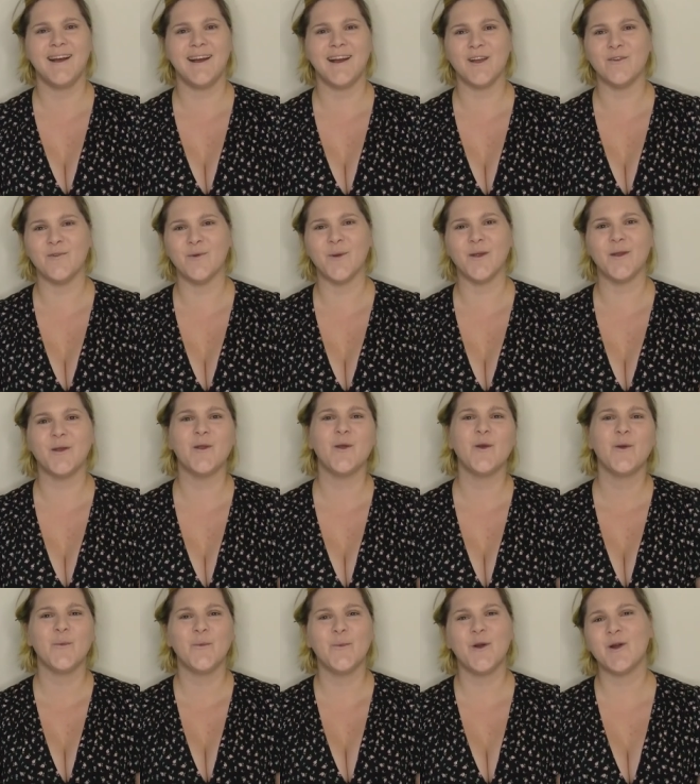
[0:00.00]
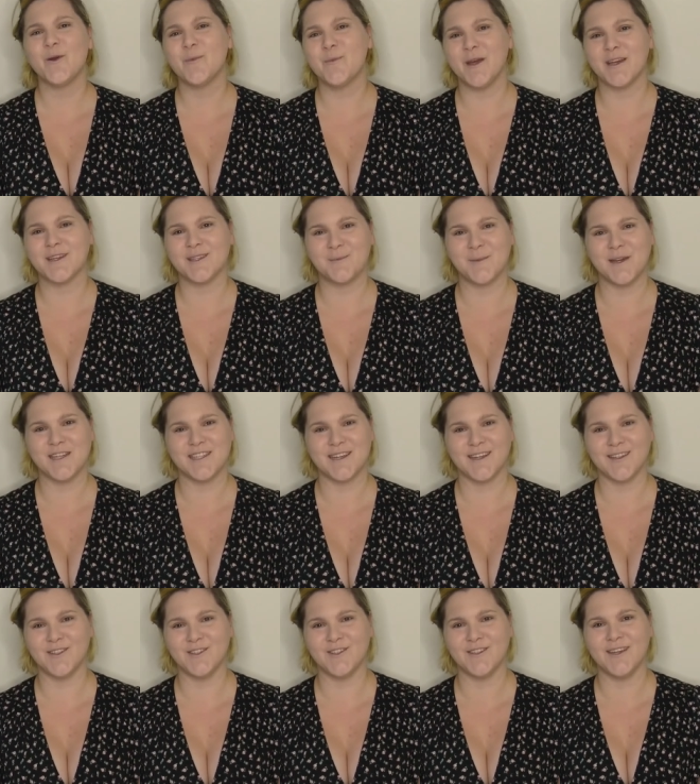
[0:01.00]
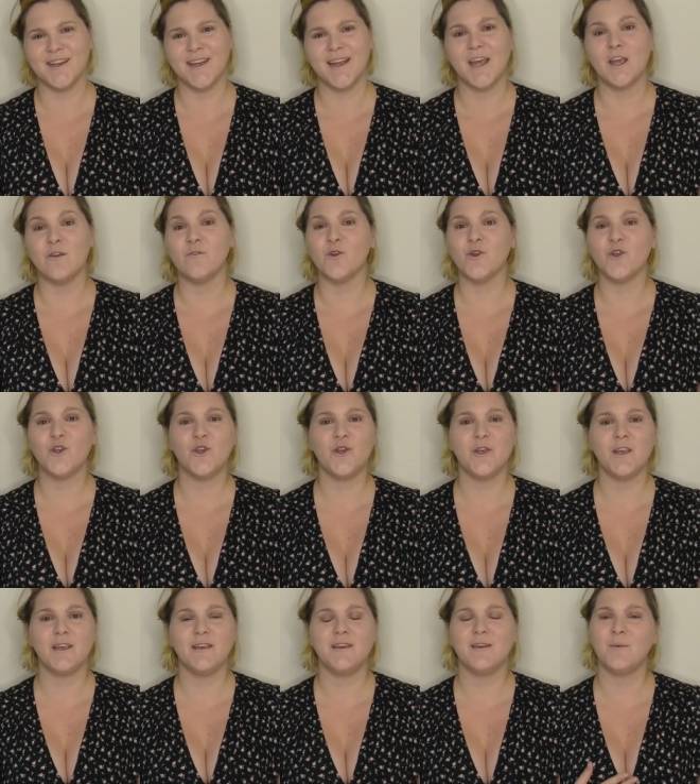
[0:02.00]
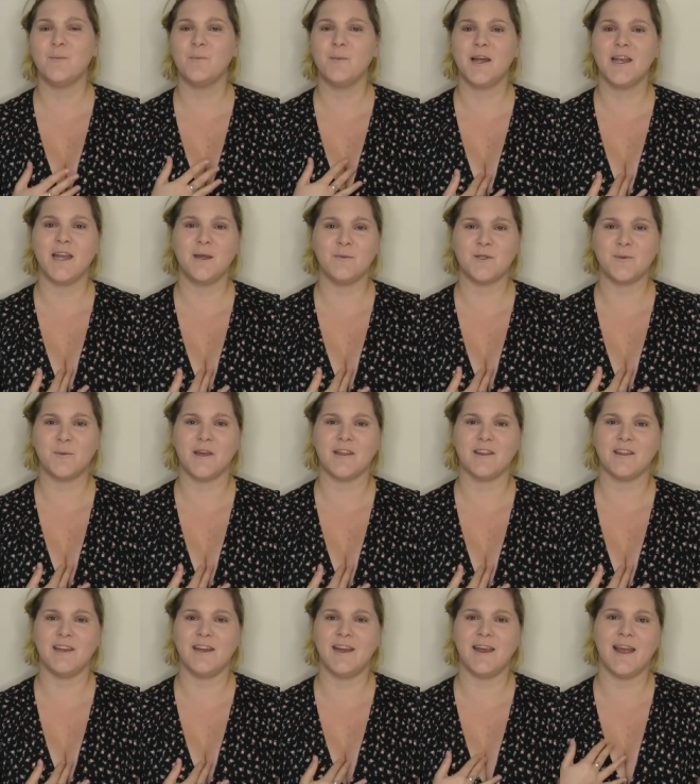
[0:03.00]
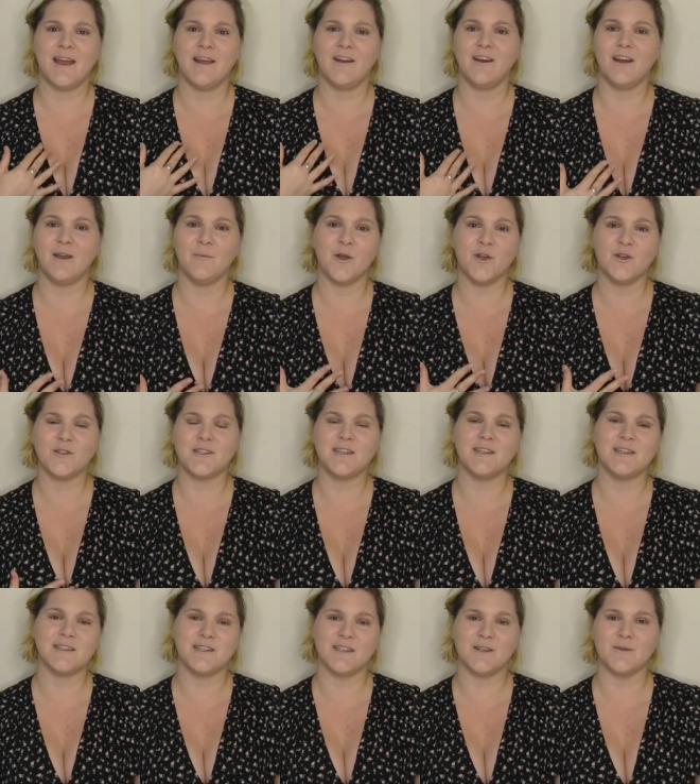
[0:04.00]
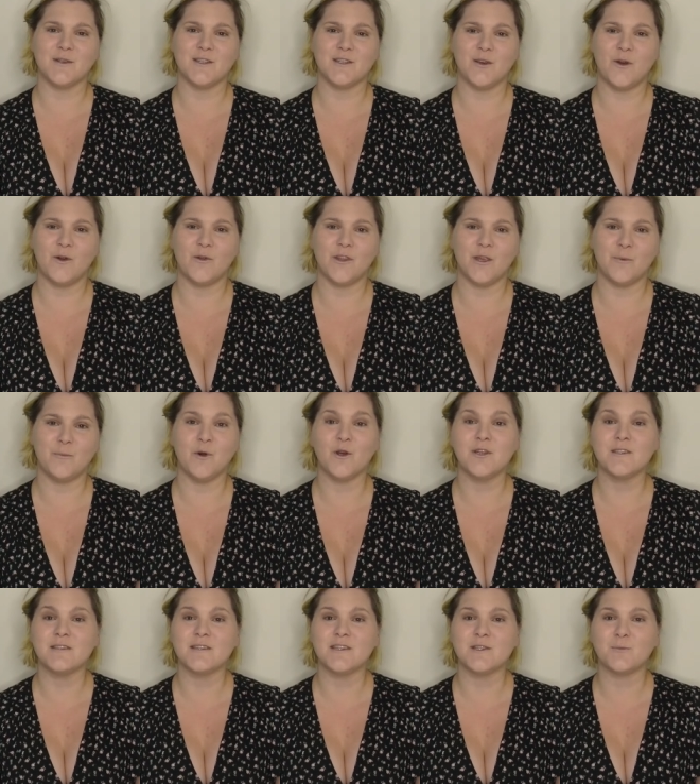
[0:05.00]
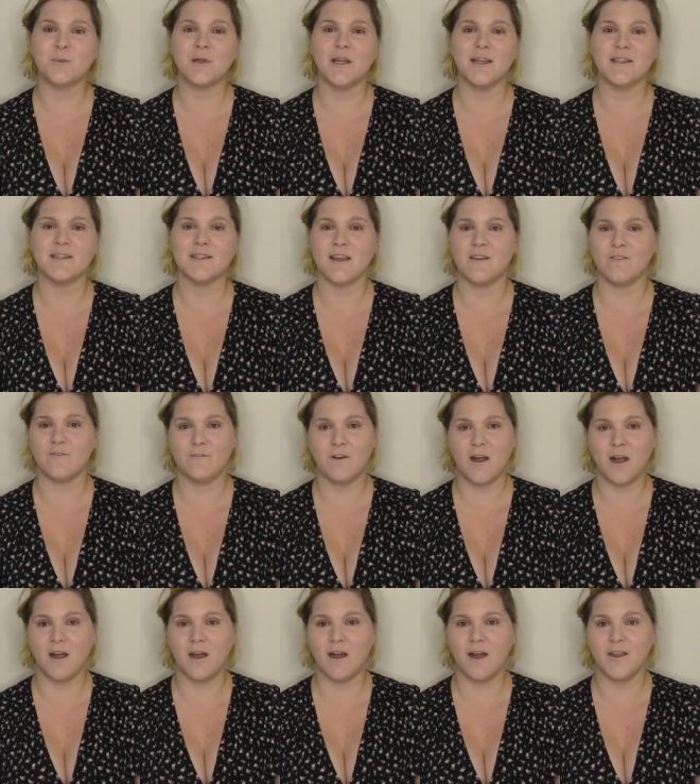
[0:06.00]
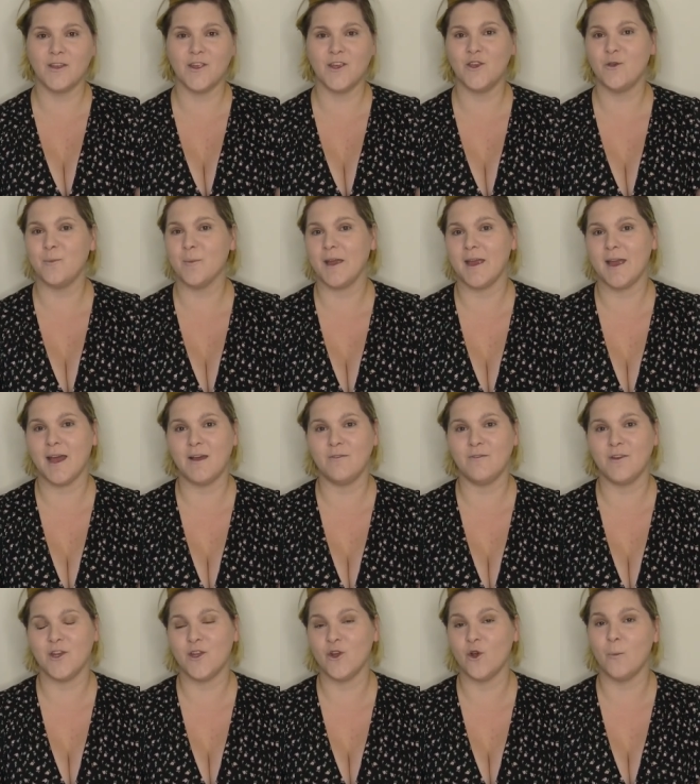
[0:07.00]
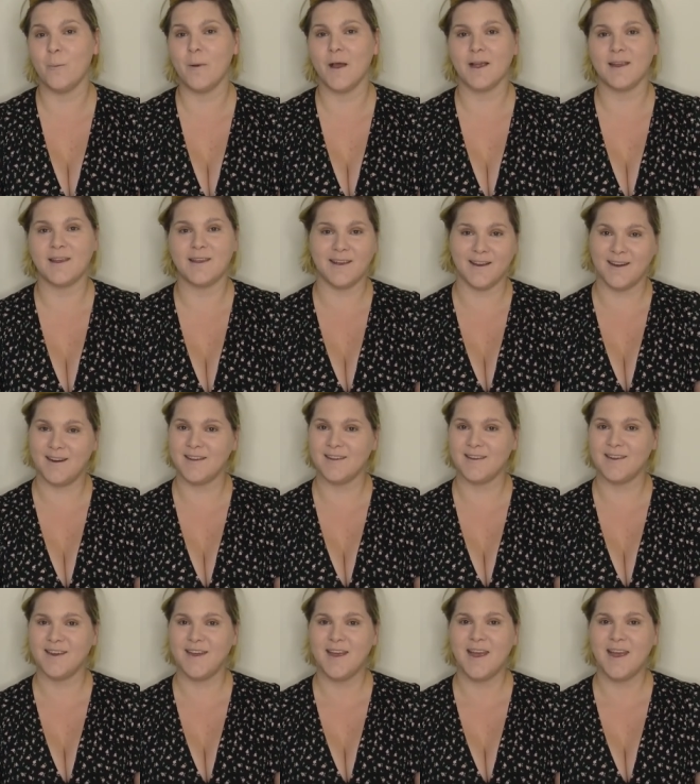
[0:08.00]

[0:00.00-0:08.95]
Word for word: Hi everyone, welcome back to my channel. If you're new here, my name is Bethany and I'm hosting a series on the poisonous plants and fungi that you may have in your backyard.